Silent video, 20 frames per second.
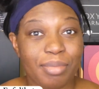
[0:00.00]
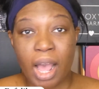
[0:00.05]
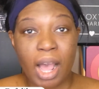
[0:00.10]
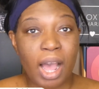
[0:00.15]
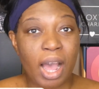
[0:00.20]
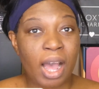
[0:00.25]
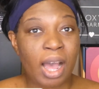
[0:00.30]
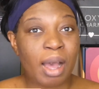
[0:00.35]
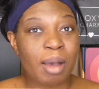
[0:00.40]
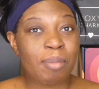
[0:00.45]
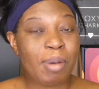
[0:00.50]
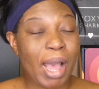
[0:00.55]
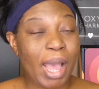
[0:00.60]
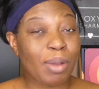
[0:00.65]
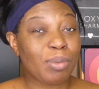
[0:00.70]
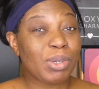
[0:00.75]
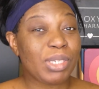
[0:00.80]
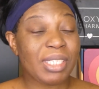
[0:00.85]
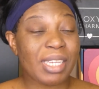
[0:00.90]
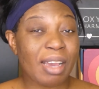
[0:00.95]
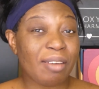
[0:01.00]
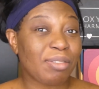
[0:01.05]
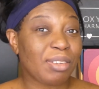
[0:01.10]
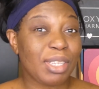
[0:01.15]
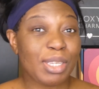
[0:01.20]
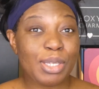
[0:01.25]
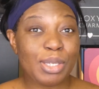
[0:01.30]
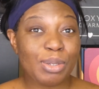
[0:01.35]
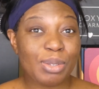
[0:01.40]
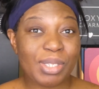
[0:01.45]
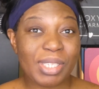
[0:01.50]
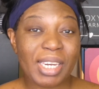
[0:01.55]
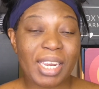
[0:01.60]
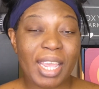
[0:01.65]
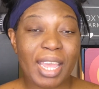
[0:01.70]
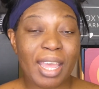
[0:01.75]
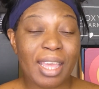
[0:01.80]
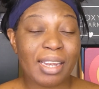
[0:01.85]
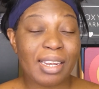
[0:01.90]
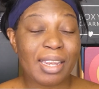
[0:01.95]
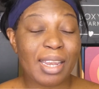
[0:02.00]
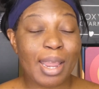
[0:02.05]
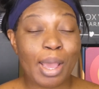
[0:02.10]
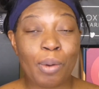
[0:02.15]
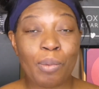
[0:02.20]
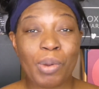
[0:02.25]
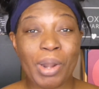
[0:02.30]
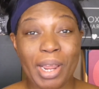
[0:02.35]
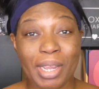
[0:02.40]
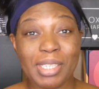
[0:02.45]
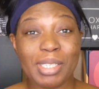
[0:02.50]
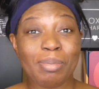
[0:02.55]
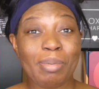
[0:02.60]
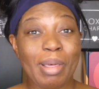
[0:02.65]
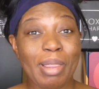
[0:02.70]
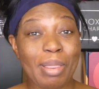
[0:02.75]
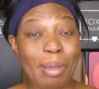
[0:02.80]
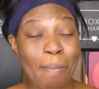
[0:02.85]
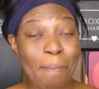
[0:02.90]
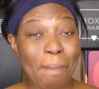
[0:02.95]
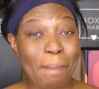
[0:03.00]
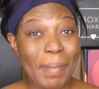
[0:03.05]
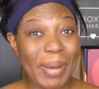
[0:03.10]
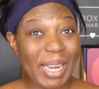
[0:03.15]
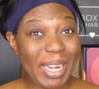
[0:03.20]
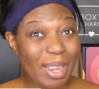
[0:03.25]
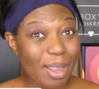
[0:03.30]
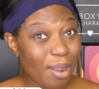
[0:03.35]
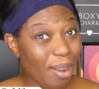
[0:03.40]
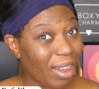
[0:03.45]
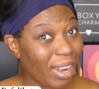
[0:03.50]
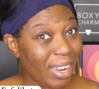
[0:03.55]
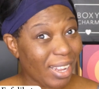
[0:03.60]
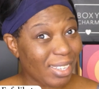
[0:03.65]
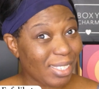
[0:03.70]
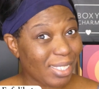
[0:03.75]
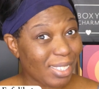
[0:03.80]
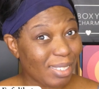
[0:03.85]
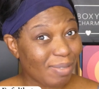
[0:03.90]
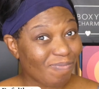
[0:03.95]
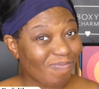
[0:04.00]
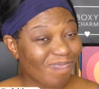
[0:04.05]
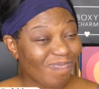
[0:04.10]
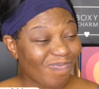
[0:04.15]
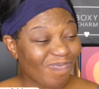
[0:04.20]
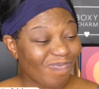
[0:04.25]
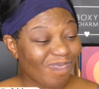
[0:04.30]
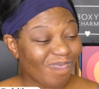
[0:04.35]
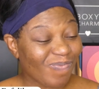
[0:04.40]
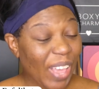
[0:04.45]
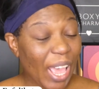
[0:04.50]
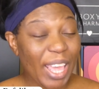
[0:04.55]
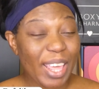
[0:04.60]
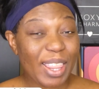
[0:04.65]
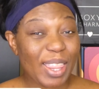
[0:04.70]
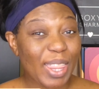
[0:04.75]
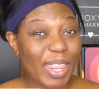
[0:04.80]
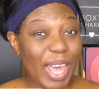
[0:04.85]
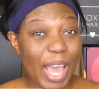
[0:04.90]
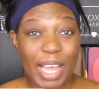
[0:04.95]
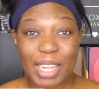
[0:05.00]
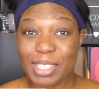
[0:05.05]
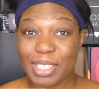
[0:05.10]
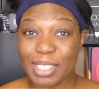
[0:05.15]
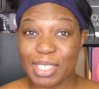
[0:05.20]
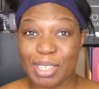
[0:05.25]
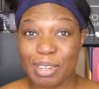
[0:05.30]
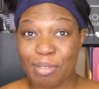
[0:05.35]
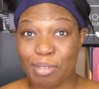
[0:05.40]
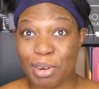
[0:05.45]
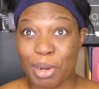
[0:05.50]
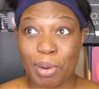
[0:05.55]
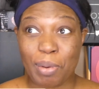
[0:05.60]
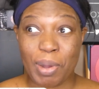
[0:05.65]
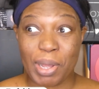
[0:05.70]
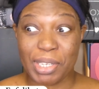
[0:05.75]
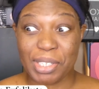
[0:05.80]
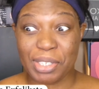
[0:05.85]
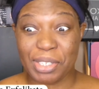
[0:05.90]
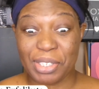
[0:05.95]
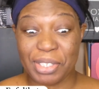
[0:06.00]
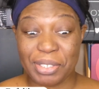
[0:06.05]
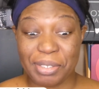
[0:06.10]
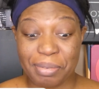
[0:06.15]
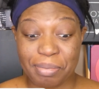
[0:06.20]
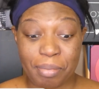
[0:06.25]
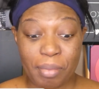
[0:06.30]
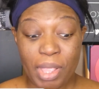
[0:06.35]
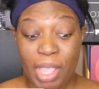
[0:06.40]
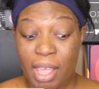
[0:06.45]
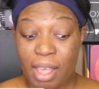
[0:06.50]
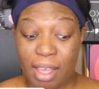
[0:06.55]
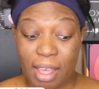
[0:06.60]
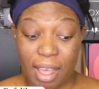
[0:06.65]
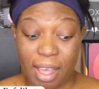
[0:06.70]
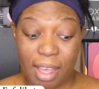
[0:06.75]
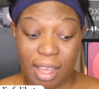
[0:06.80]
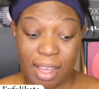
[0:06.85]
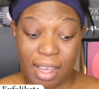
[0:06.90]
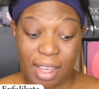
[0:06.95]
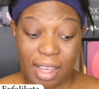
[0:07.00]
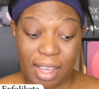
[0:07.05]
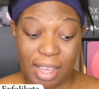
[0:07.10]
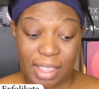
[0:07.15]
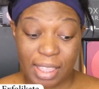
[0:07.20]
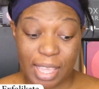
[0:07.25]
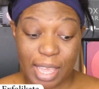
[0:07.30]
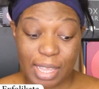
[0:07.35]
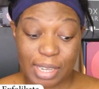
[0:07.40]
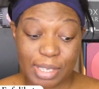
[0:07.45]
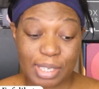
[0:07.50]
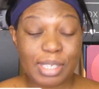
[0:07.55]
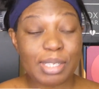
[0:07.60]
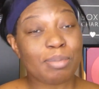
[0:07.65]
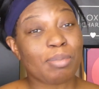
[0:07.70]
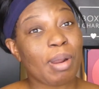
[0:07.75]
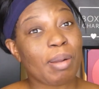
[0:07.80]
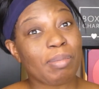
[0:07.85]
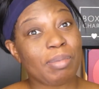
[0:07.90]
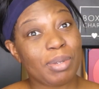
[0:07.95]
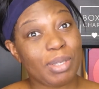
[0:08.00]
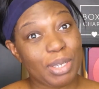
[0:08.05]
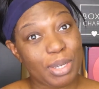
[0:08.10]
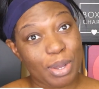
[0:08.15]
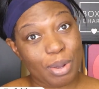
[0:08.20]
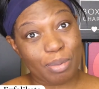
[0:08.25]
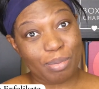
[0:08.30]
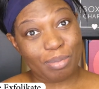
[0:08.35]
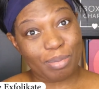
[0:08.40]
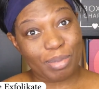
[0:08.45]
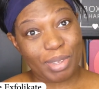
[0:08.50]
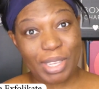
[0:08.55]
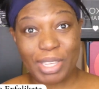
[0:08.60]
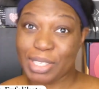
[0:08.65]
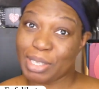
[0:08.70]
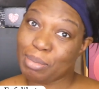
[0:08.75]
I would definitely use it again. Now, would I spend the money on it? That's a different question. The answer is probably no, because